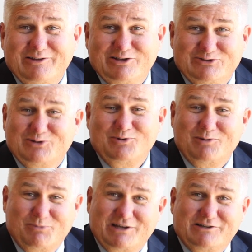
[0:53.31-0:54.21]
think he's going to
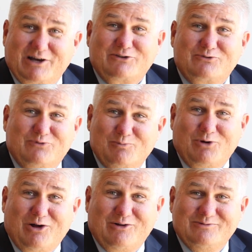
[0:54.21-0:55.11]
be a big Ducks
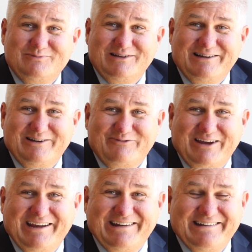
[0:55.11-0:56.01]
football uh,
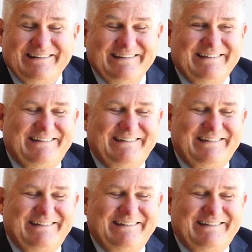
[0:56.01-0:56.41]
fan.